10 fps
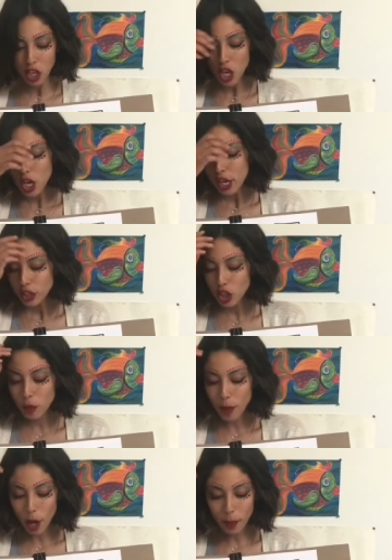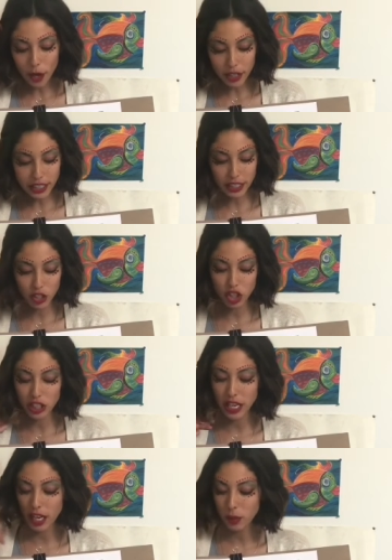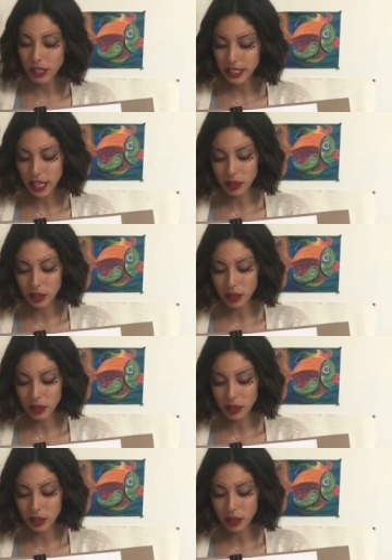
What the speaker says: So pop art is just kind of what it sounds like.